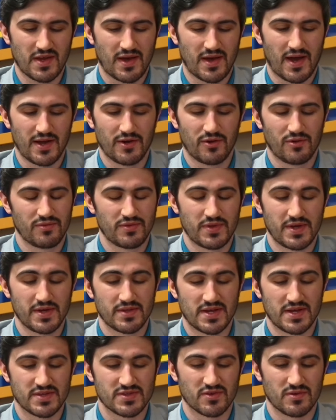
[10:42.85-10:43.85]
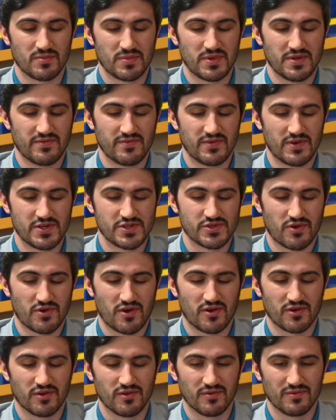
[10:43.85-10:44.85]
I don't think that's going to be a very
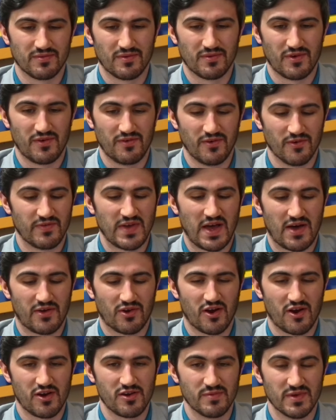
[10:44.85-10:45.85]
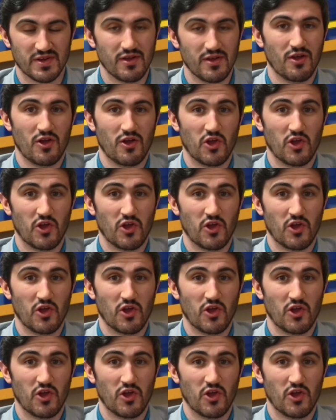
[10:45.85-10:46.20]
strong or valid argument.